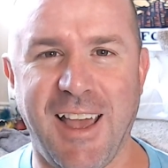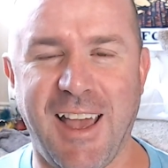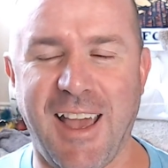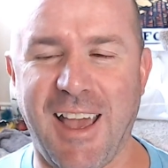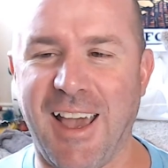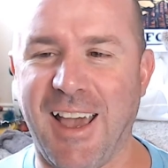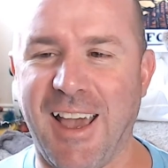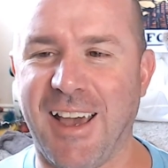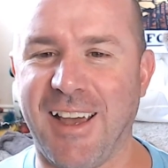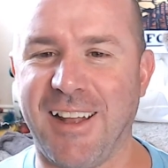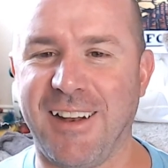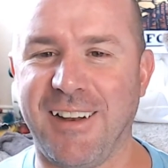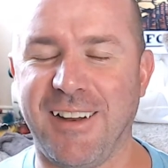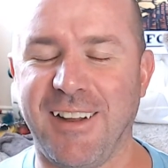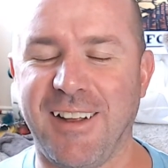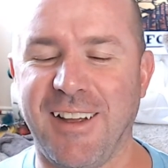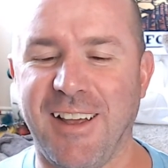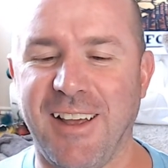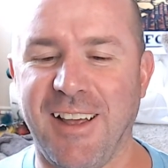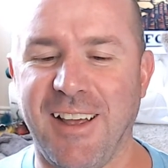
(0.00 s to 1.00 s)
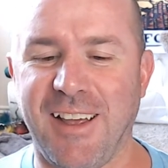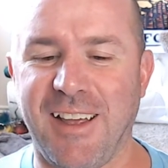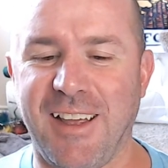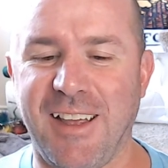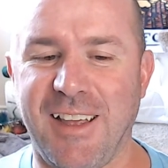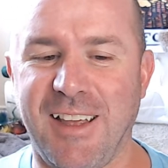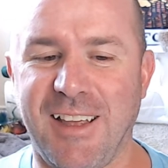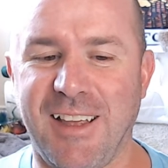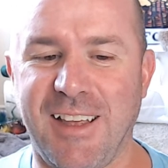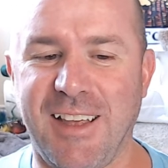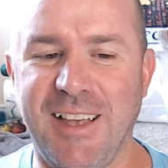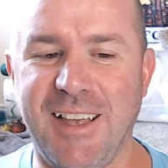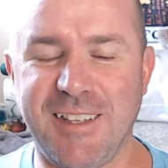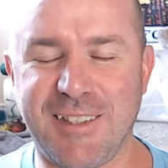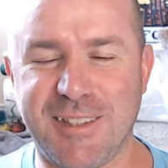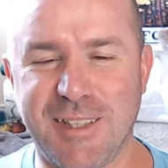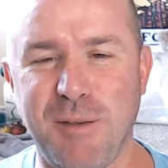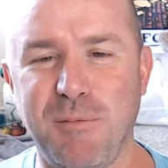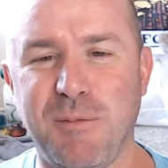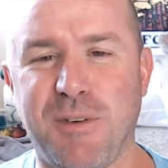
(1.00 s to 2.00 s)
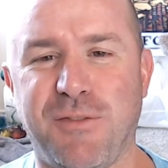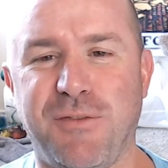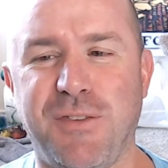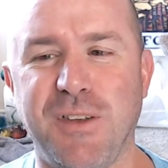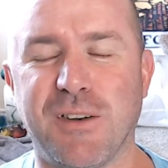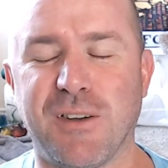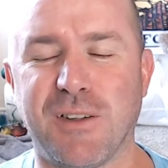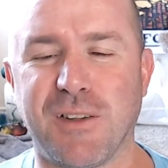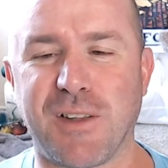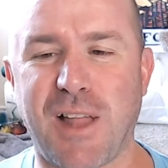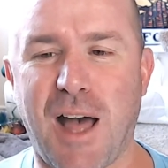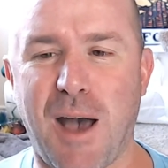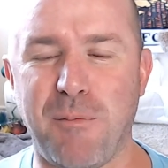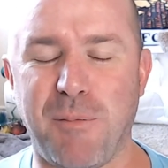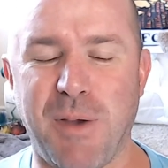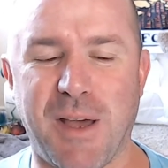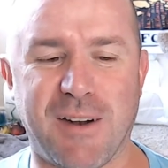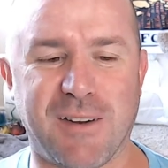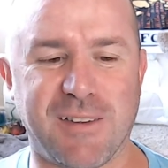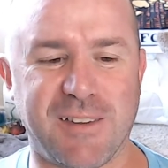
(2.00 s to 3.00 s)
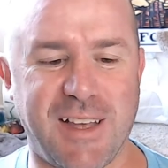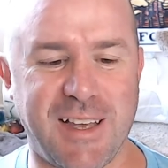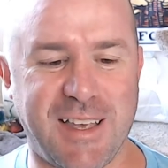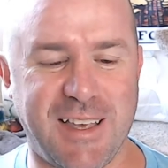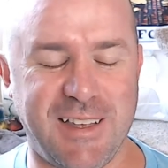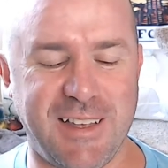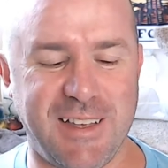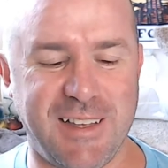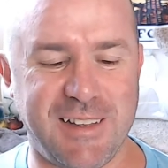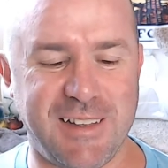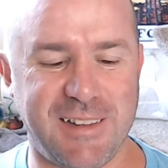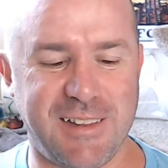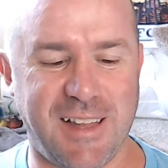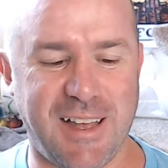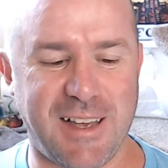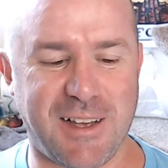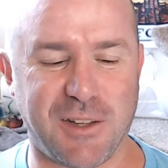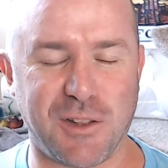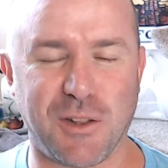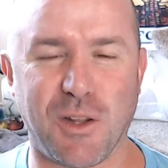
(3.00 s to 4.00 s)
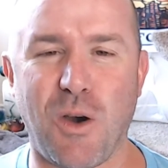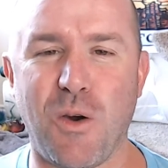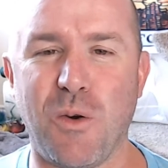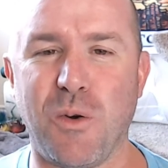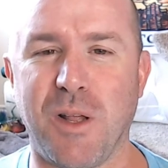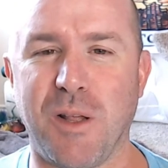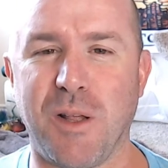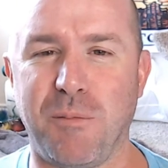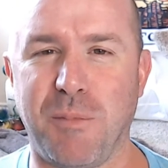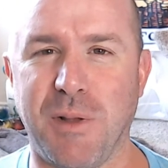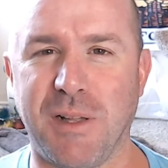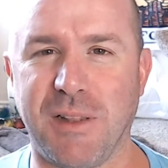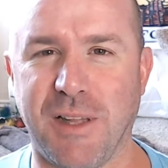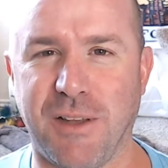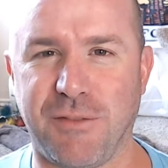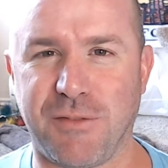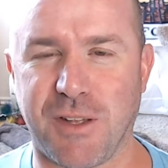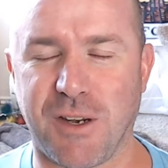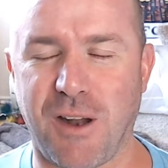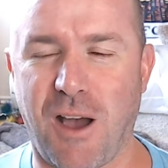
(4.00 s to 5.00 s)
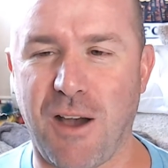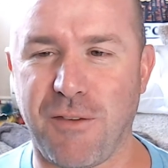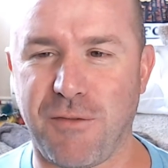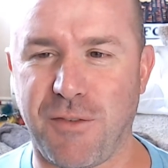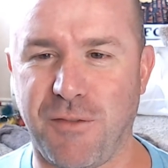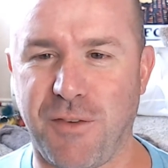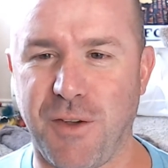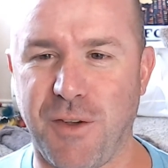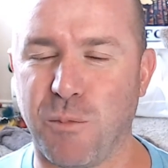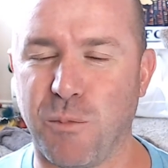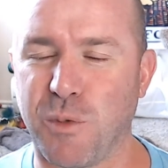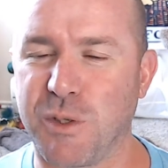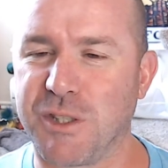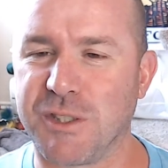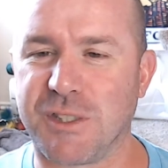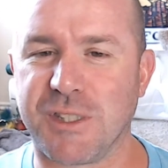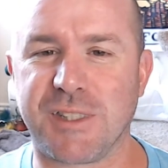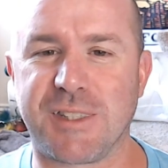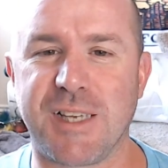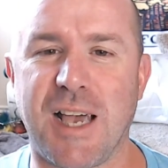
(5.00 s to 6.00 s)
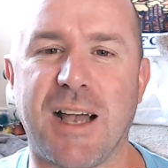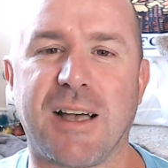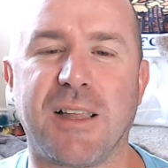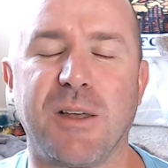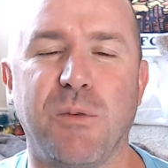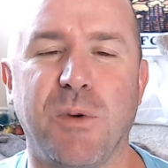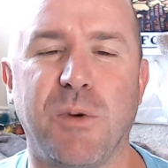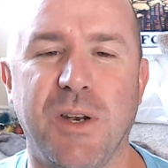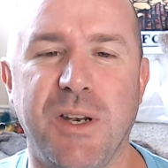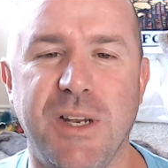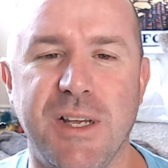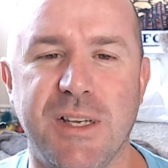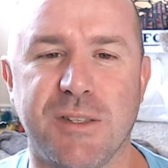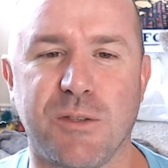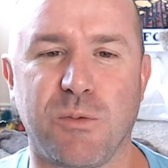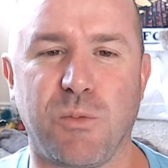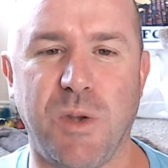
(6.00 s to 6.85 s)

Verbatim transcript: And he seemed to feel a lot better, like it, like a load had been lifted off of him, which is exactly what it is.